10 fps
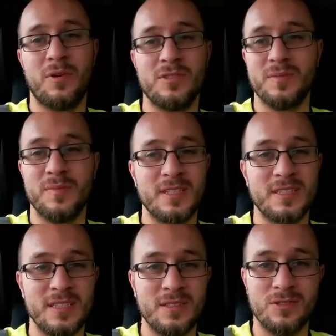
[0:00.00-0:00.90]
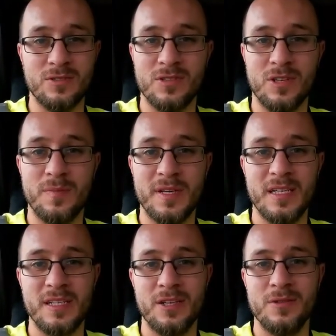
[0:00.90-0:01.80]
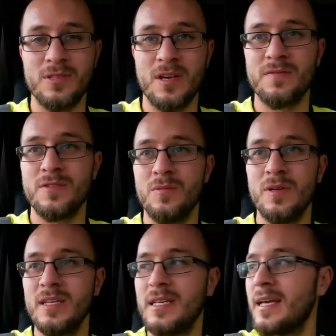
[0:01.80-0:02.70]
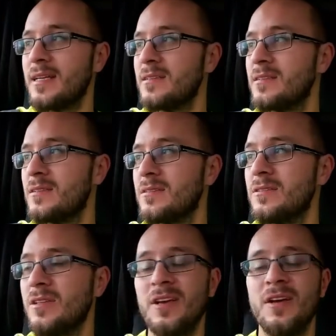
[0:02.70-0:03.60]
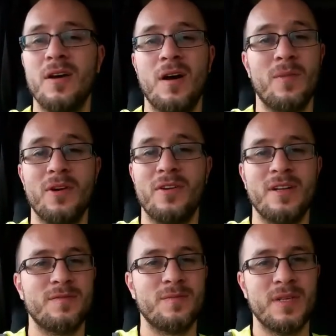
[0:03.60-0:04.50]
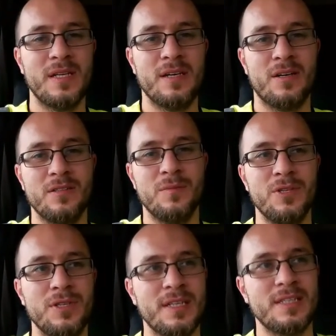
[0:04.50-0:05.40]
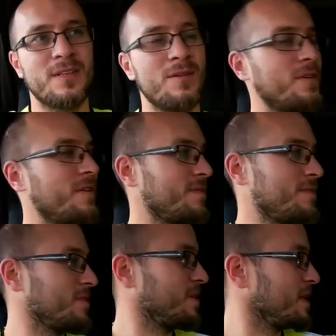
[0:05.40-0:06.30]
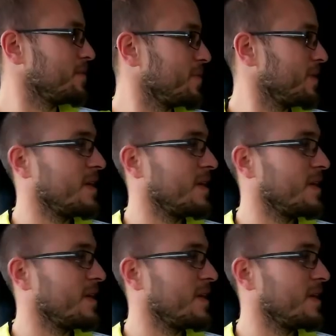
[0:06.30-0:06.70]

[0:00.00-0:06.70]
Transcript: possibility the truck's going to be in use over the weekend, and I might not even be in it on the Monday, so I'm going to have to keep